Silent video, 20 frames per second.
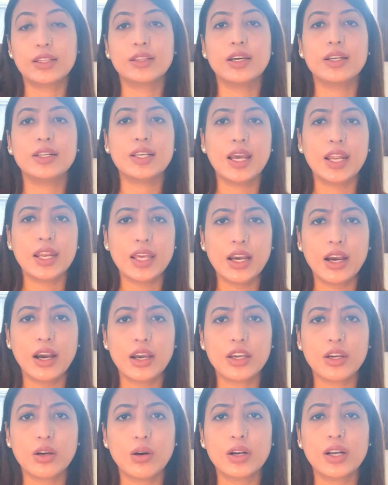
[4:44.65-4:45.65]
the Delhi
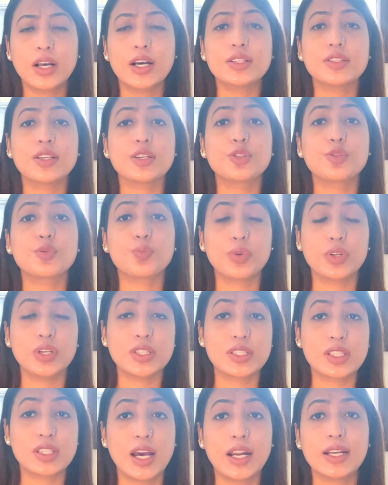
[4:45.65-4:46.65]
High Court has
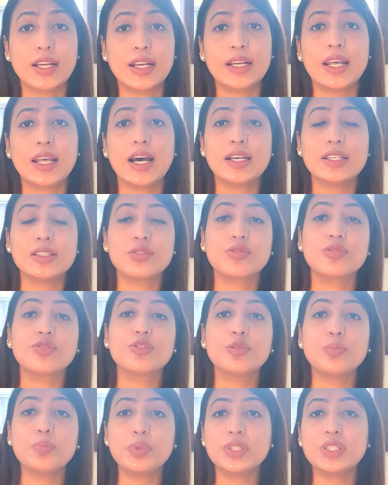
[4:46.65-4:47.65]
expressed that it has
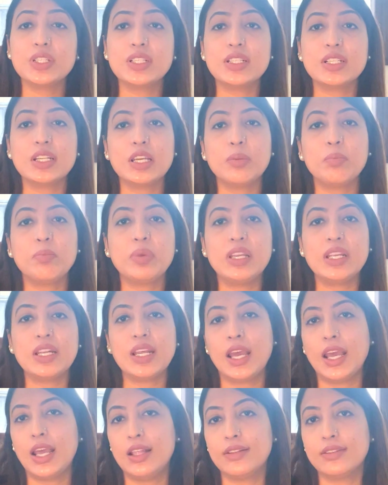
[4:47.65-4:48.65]
repeatedly been
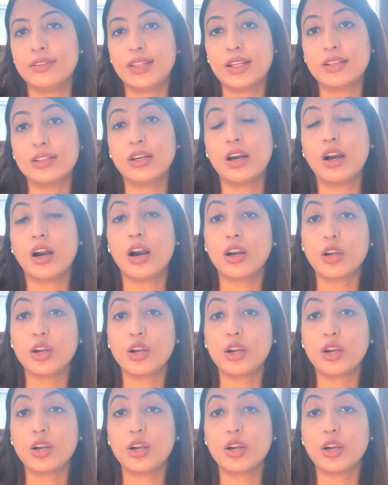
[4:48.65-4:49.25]
held that the